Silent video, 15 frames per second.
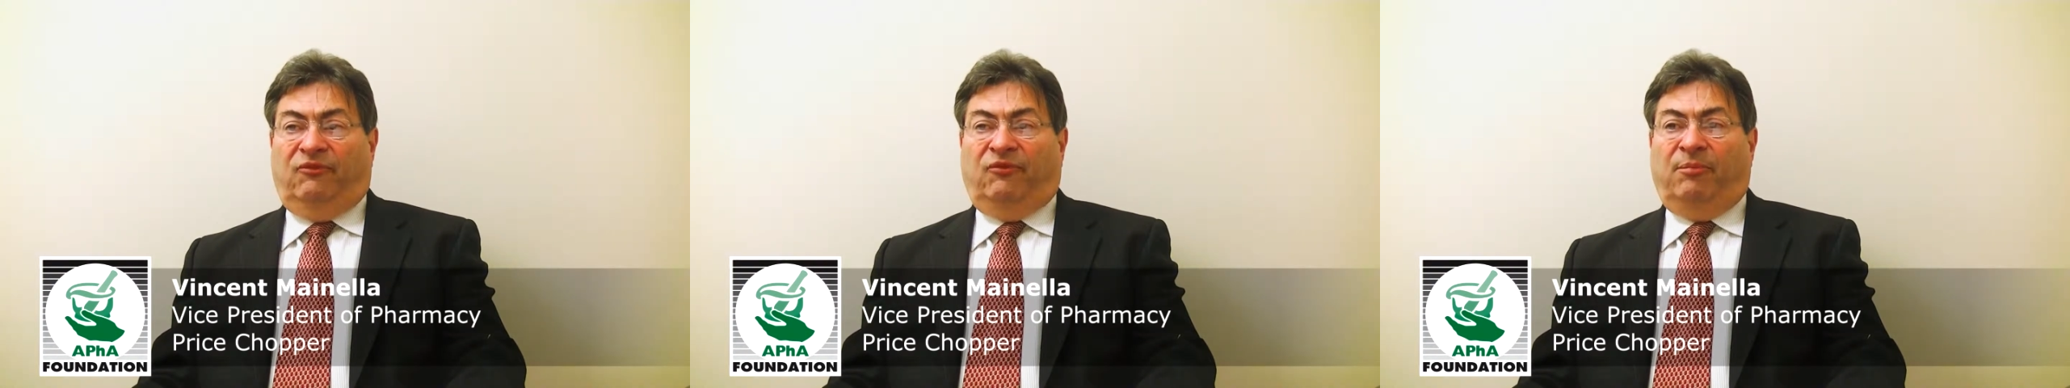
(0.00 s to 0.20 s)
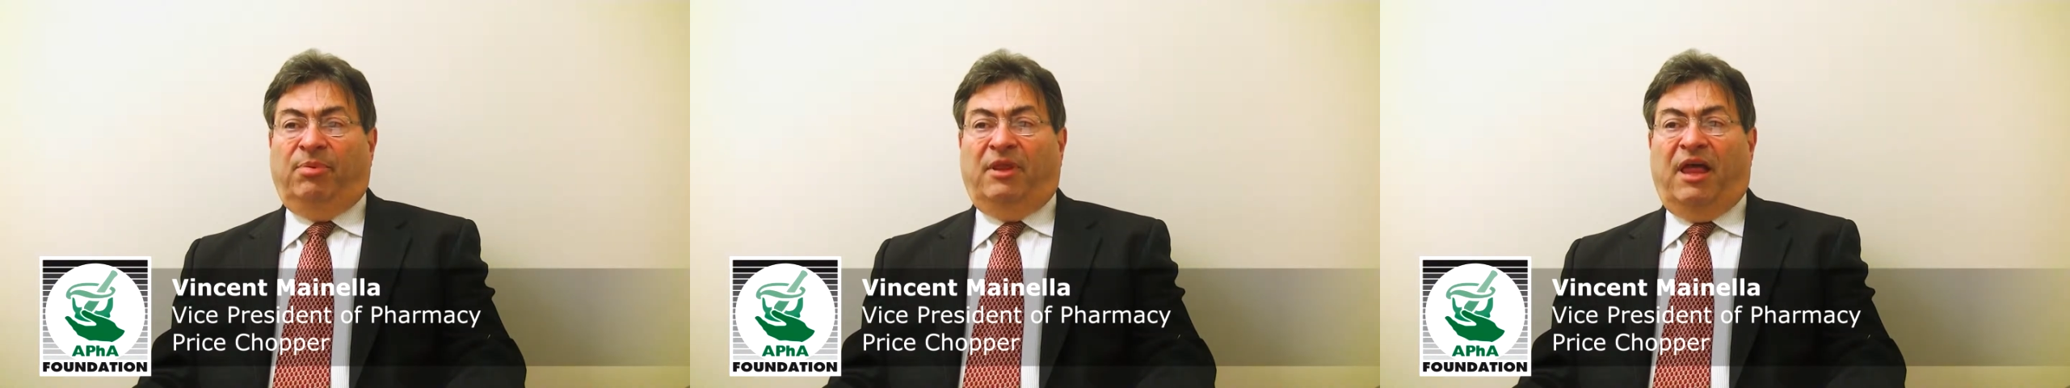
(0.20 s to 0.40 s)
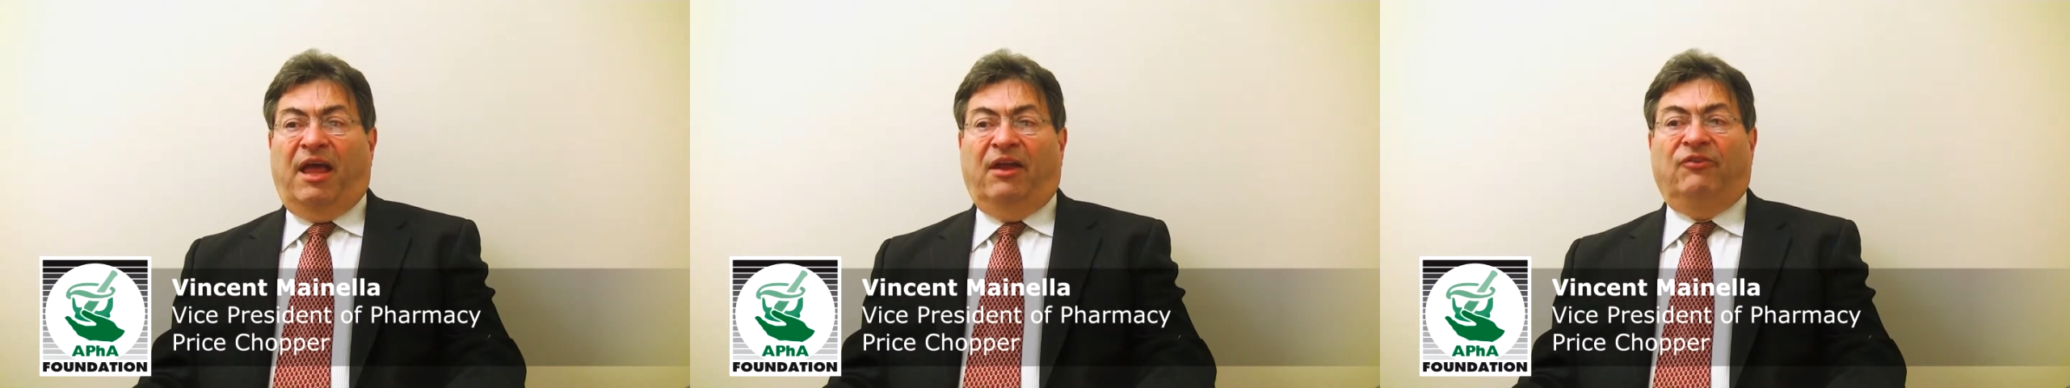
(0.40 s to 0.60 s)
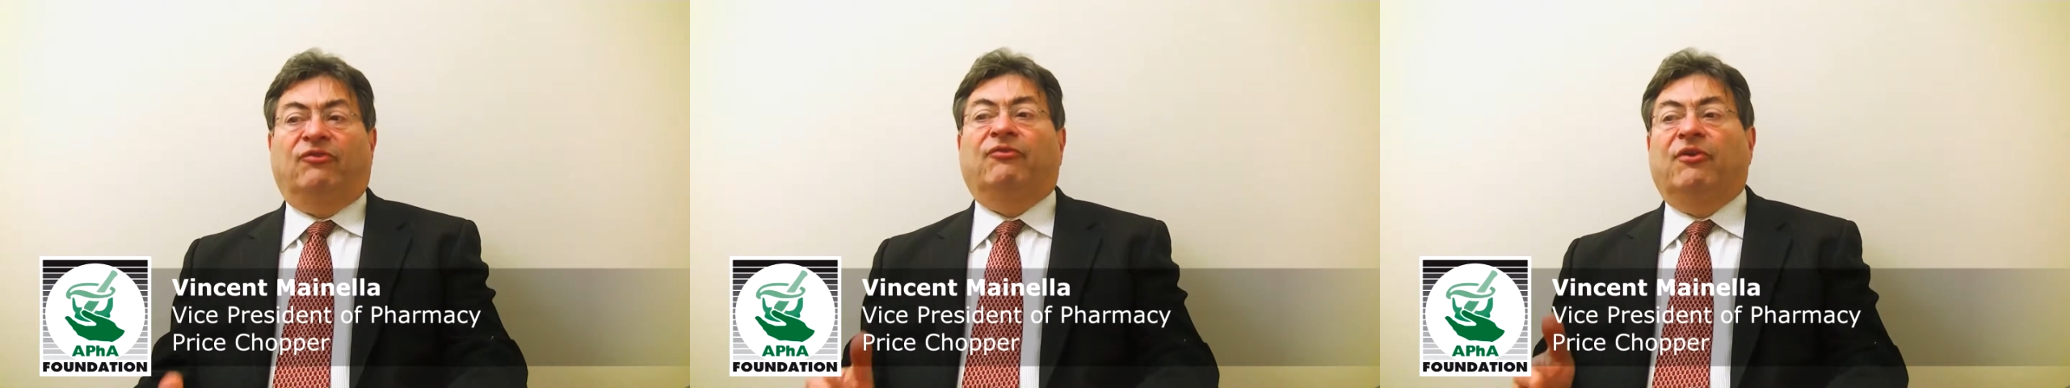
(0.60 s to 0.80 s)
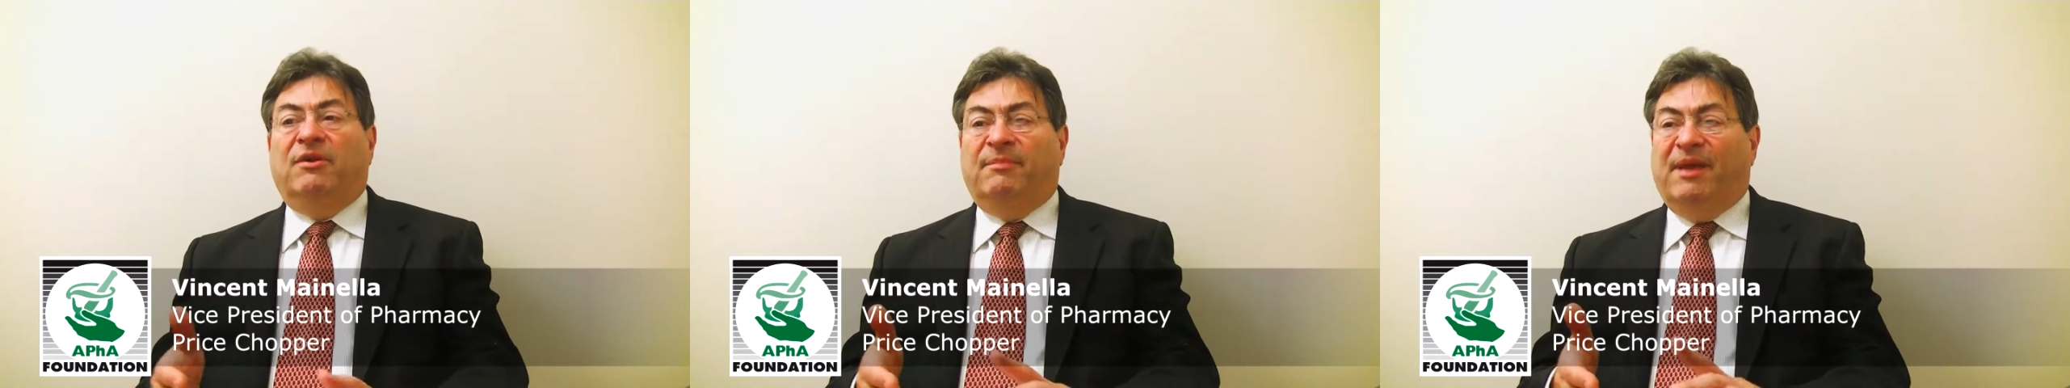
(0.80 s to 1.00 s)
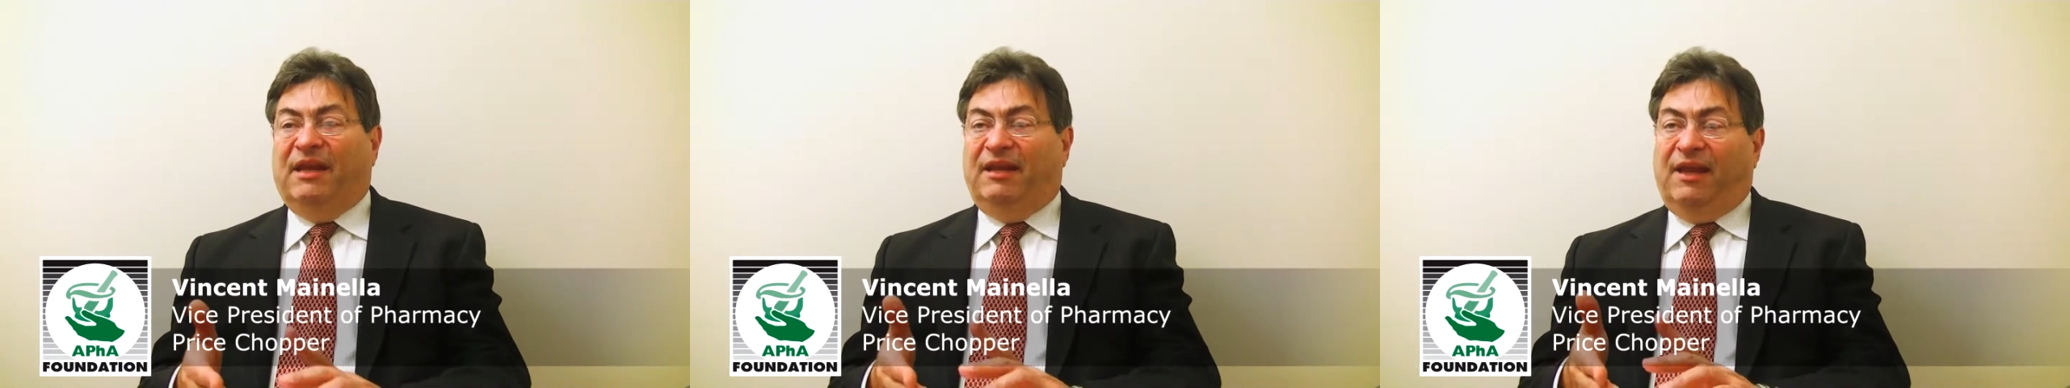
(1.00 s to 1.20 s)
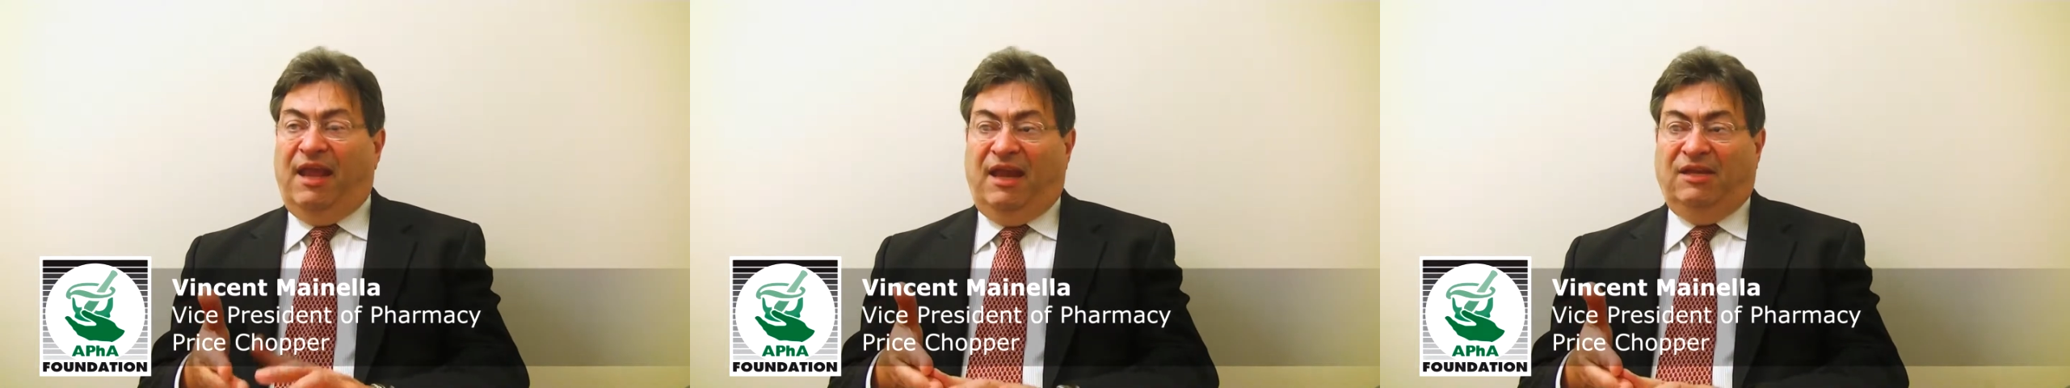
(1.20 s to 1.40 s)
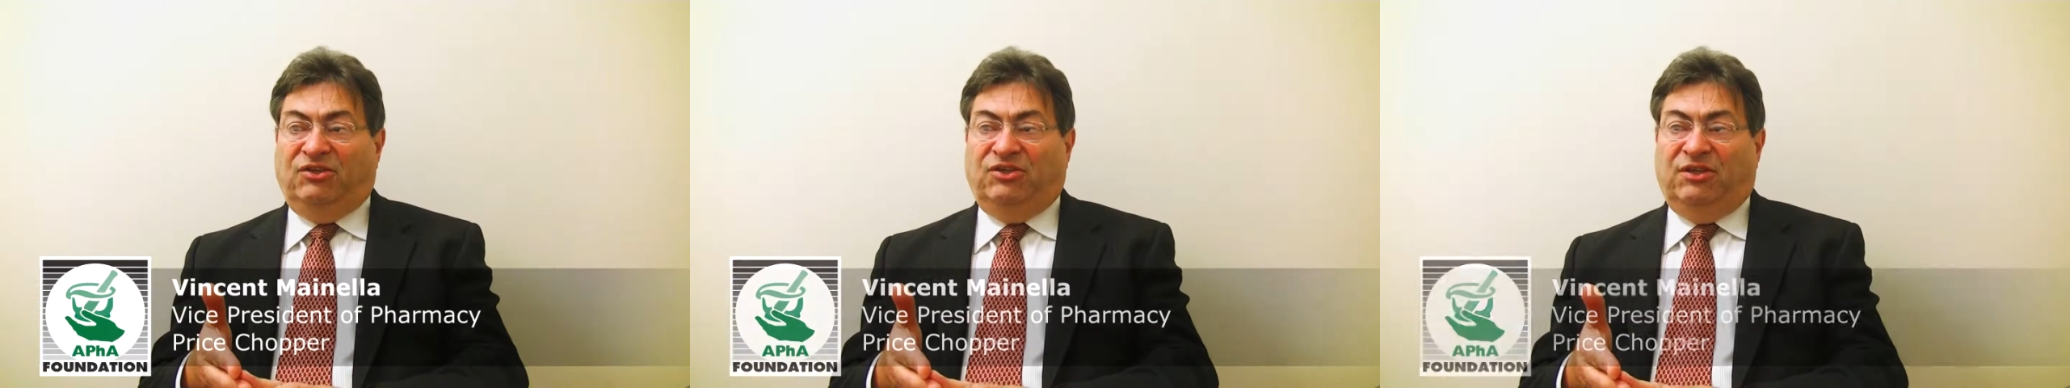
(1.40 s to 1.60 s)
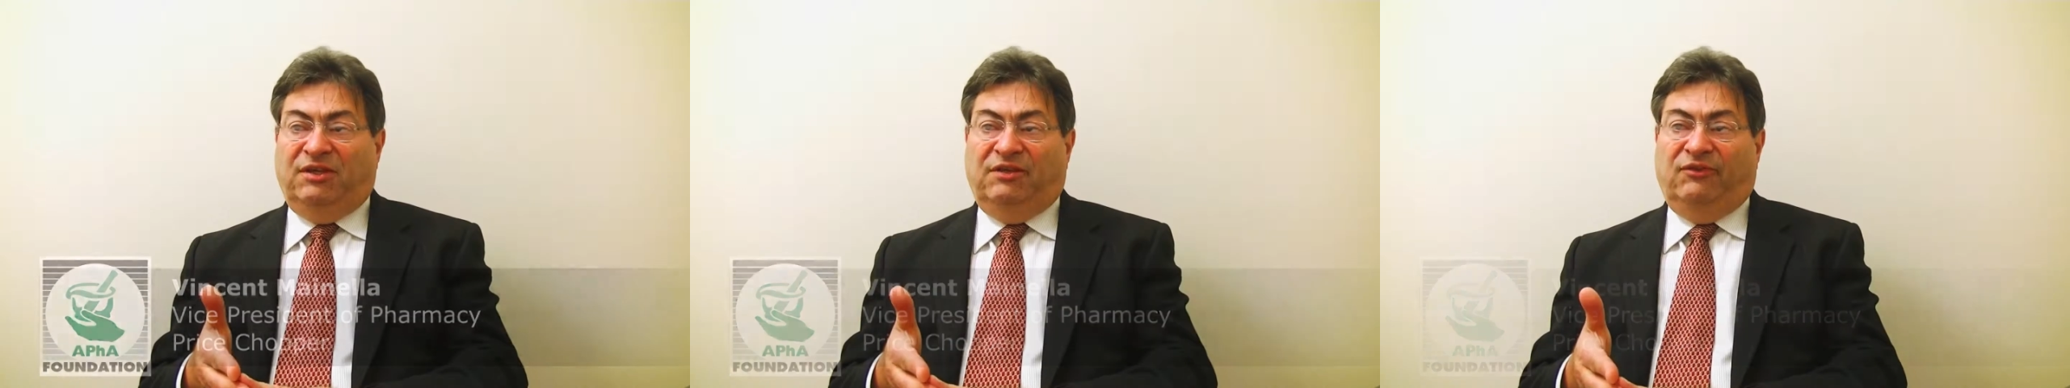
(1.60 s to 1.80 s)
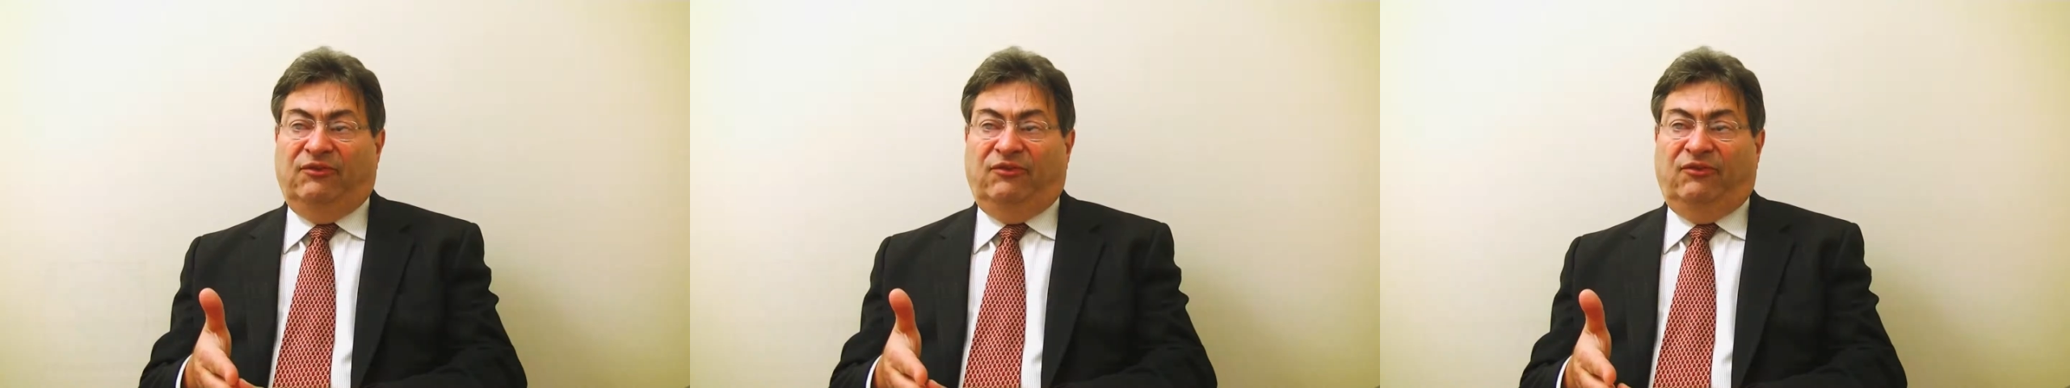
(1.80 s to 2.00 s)
supplies free
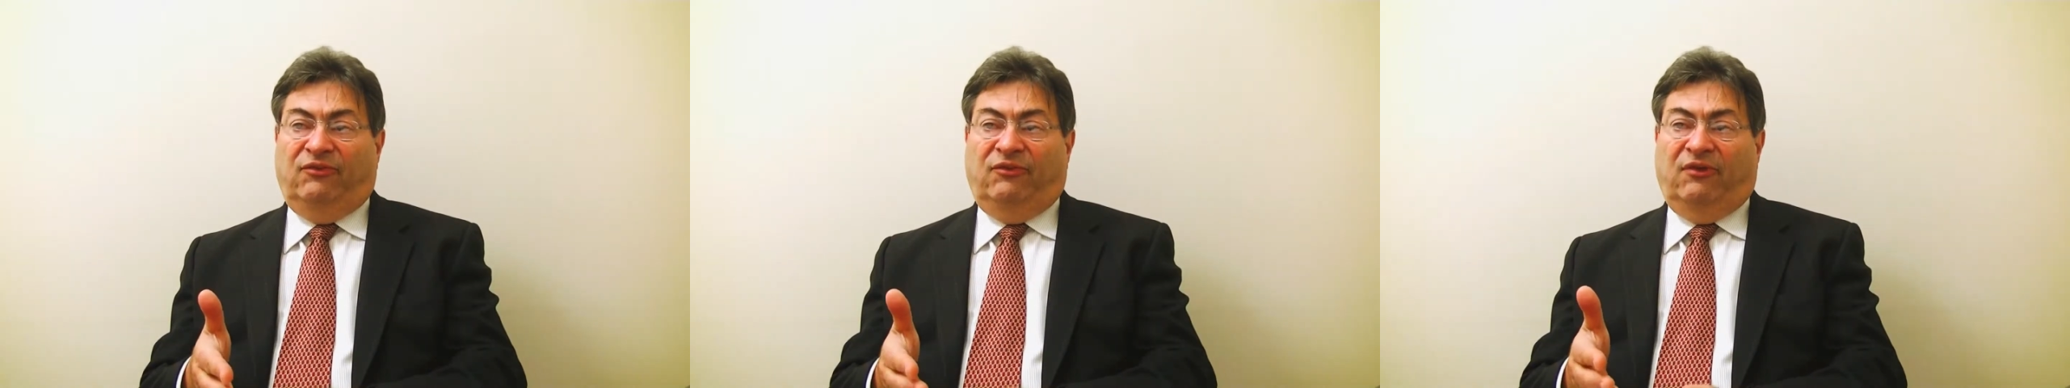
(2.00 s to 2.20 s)
medications,